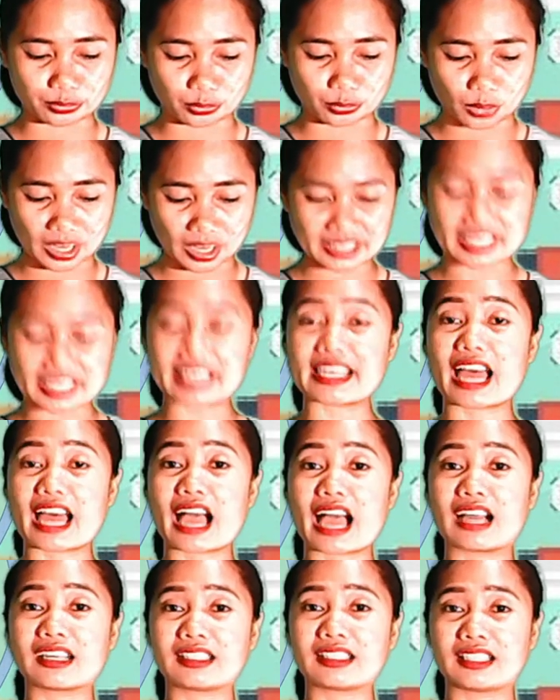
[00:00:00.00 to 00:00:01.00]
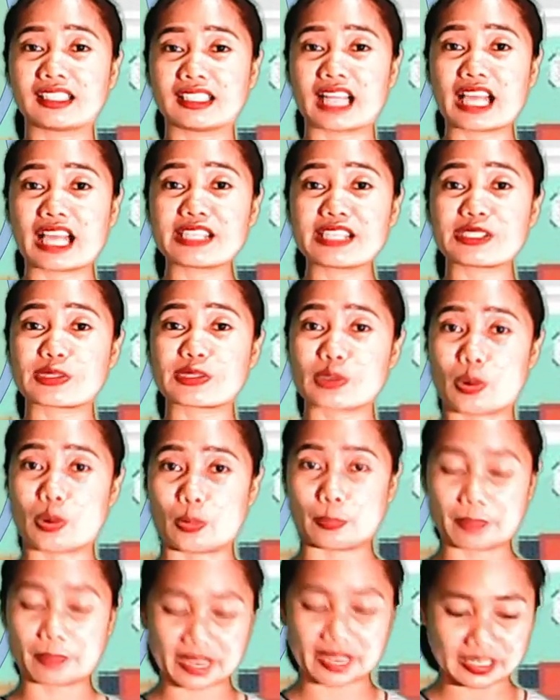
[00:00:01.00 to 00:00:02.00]
what an angle has to
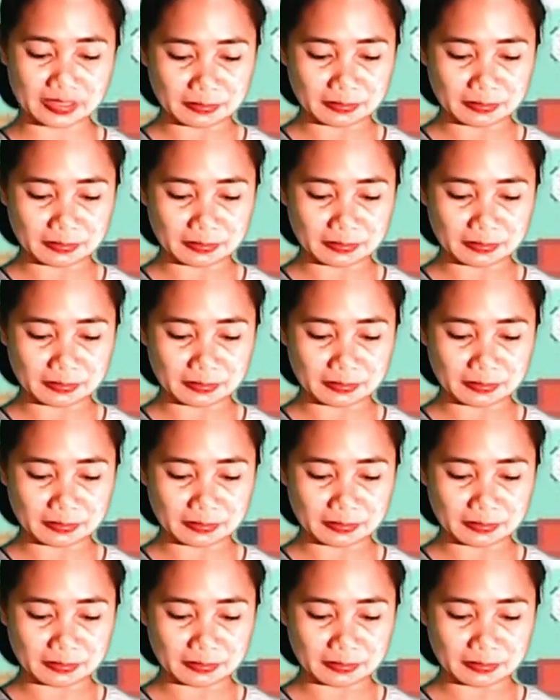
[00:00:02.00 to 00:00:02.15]
open,